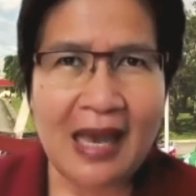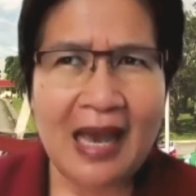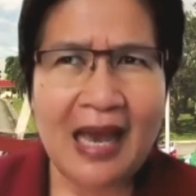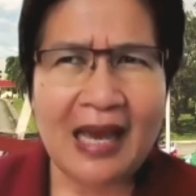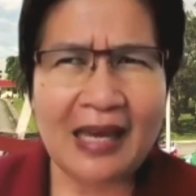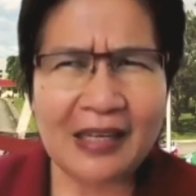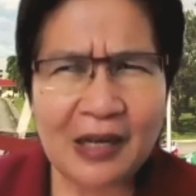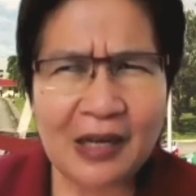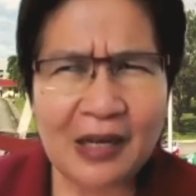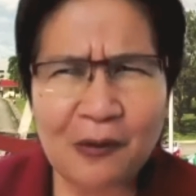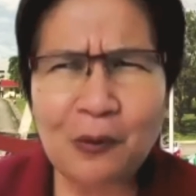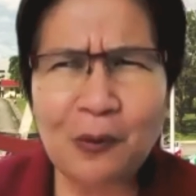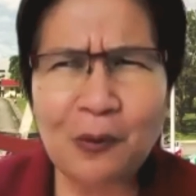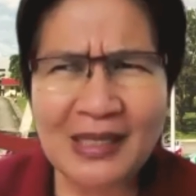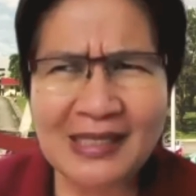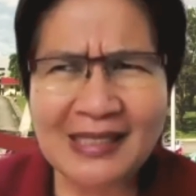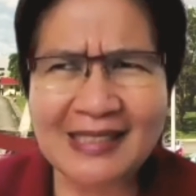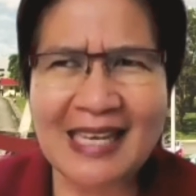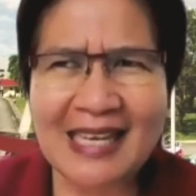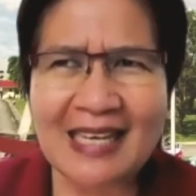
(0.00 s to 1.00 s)
And I
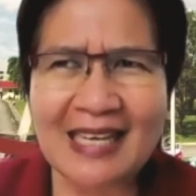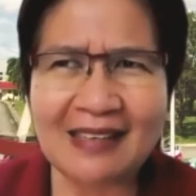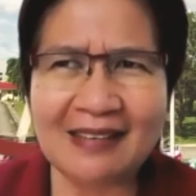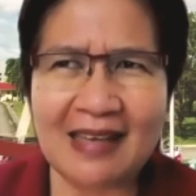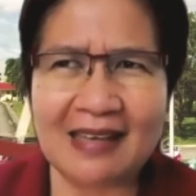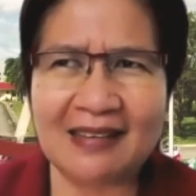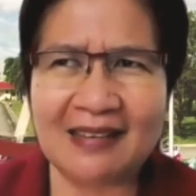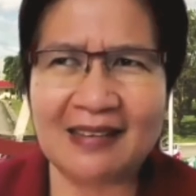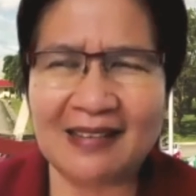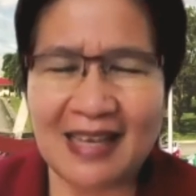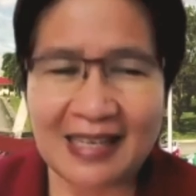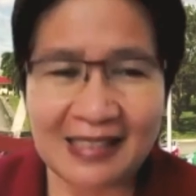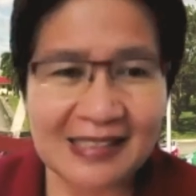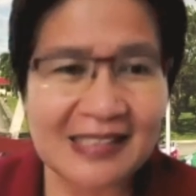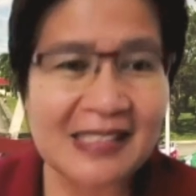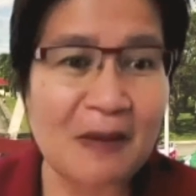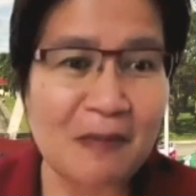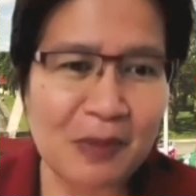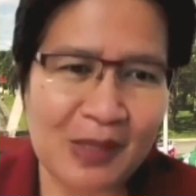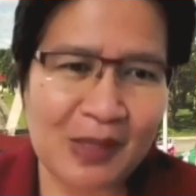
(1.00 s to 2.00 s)
always think that that's
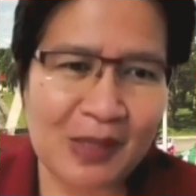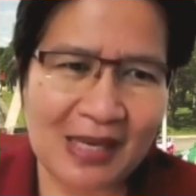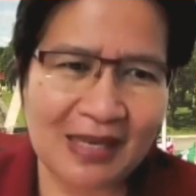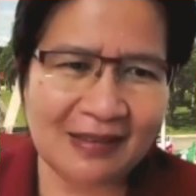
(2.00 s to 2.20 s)
something